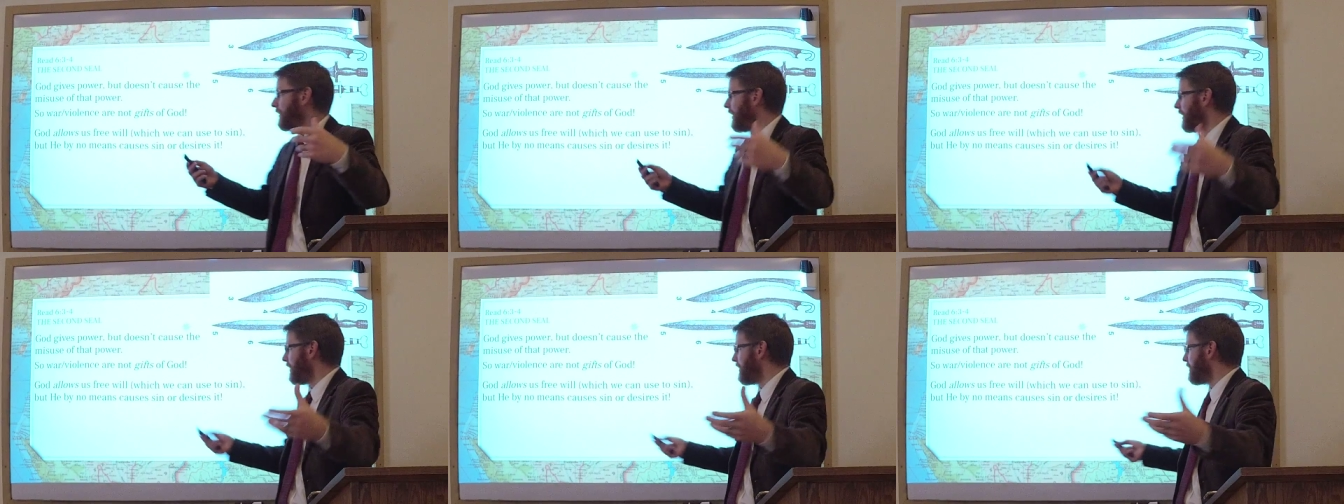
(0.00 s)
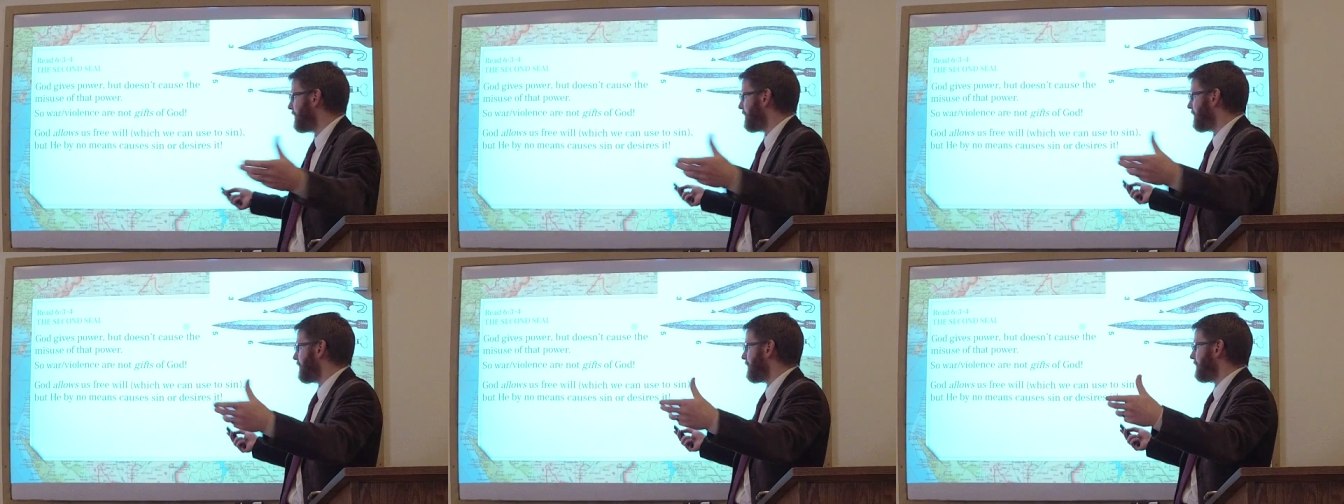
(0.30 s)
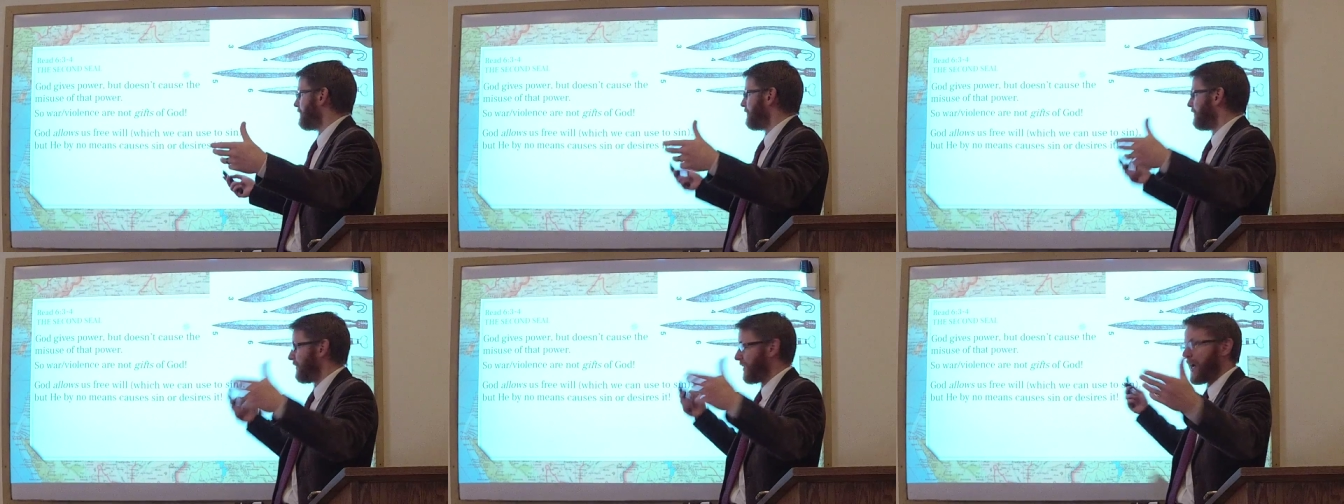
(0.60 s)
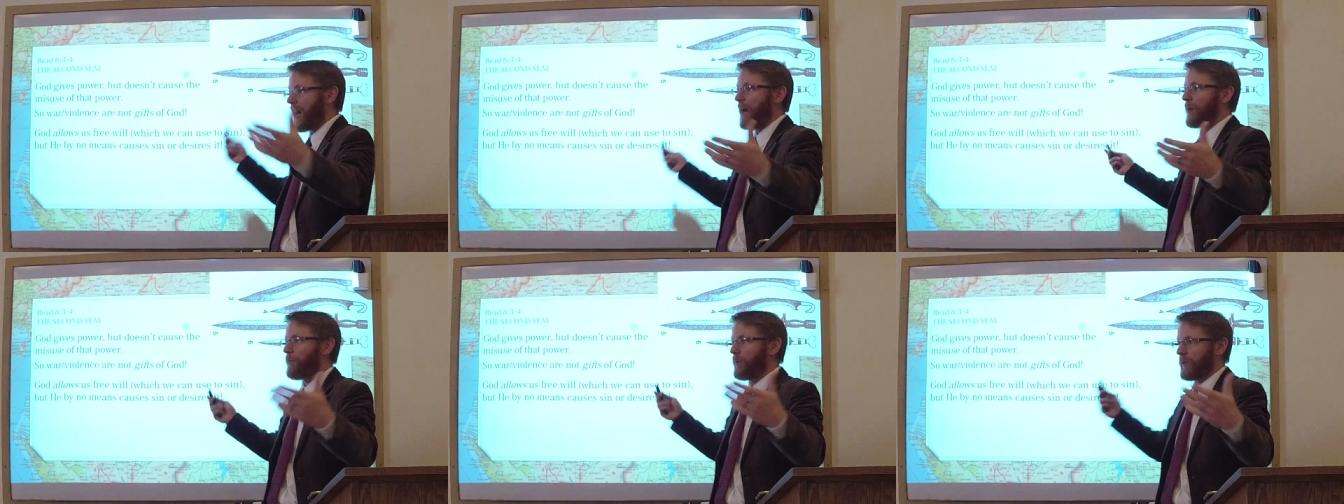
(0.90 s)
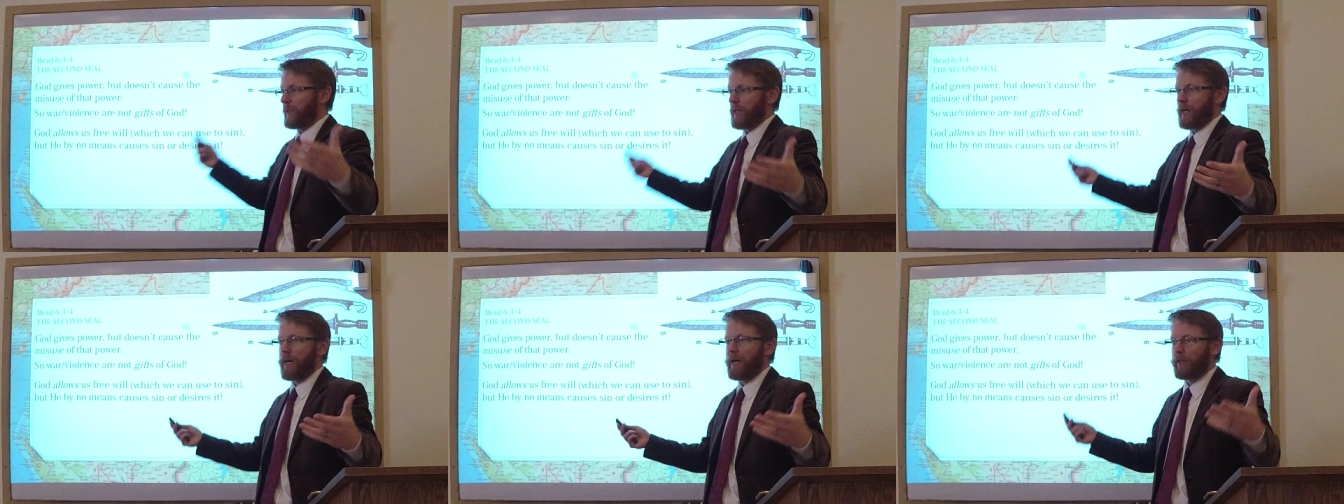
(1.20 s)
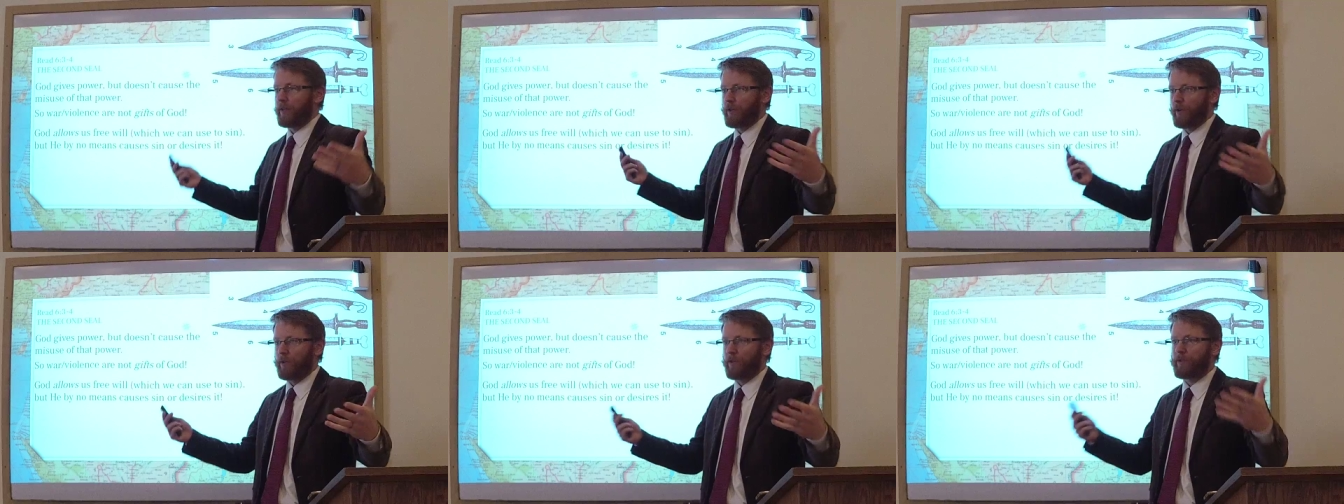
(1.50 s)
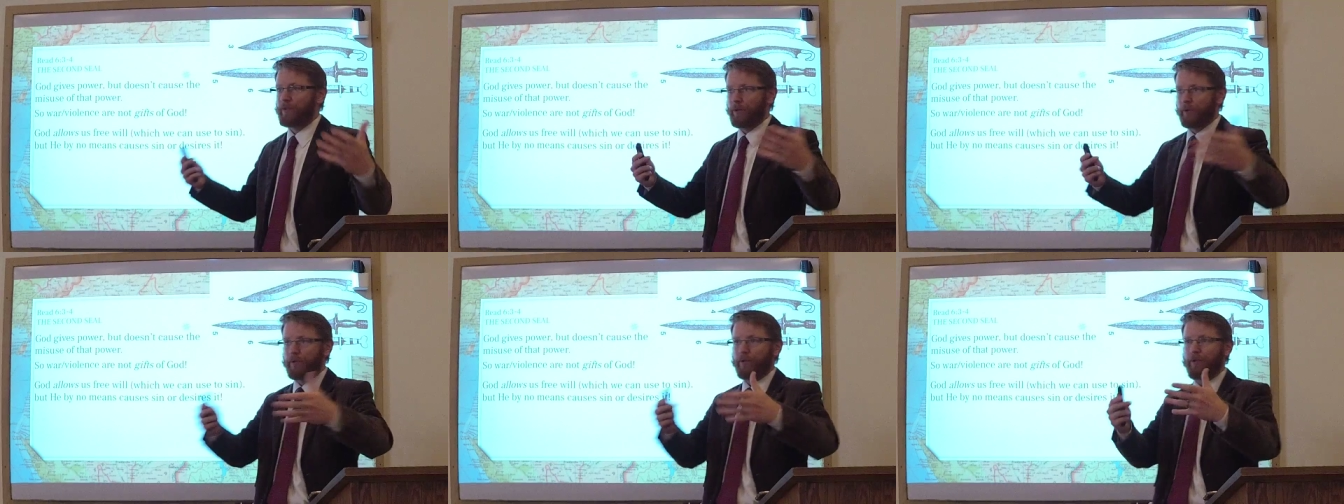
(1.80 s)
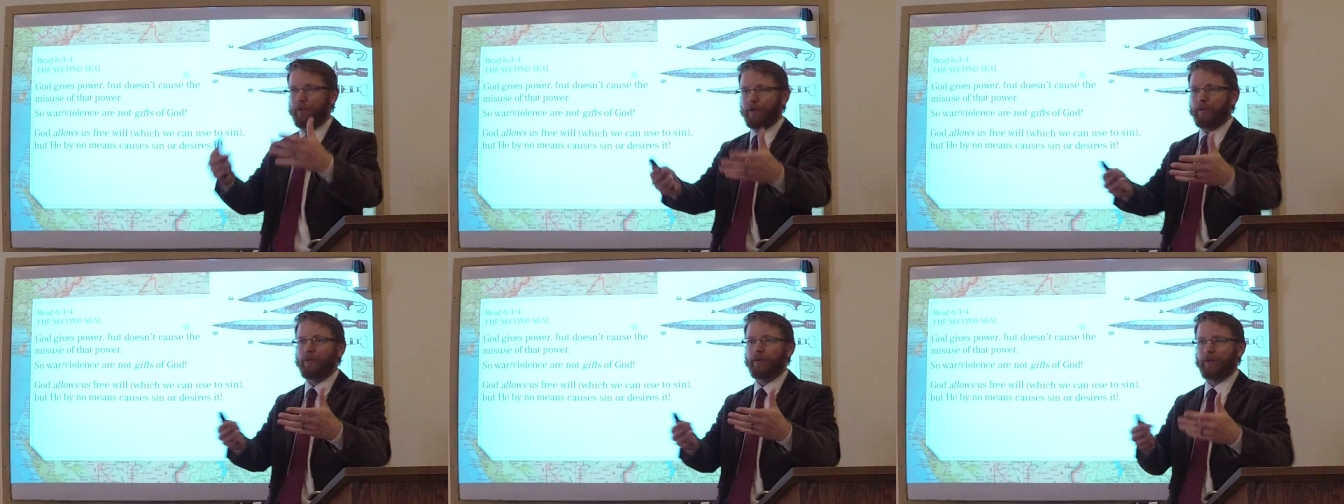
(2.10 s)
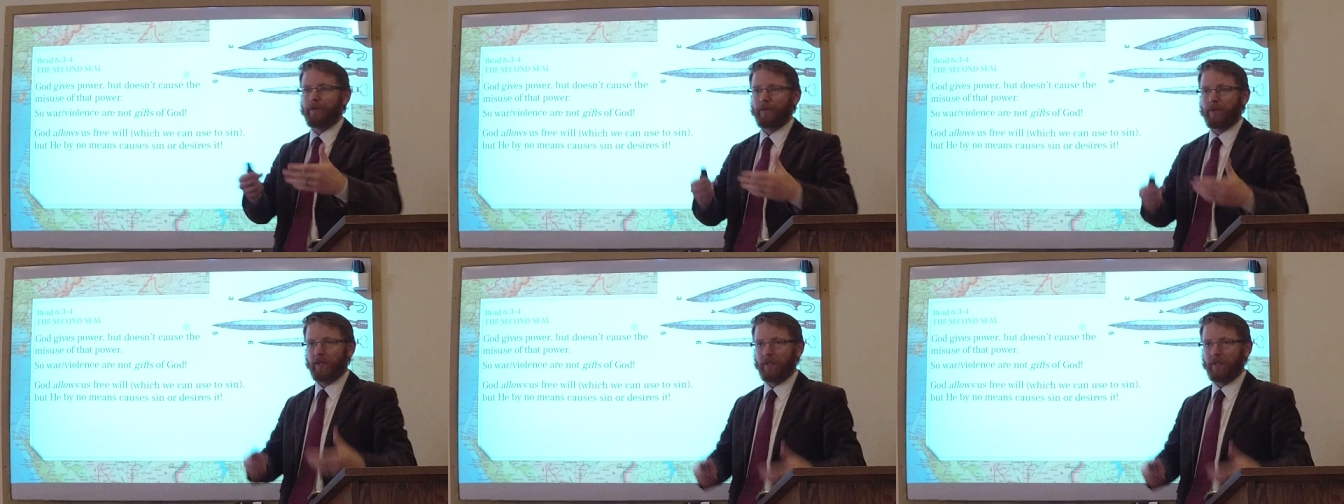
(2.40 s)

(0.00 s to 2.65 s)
is not what God calls you to do to,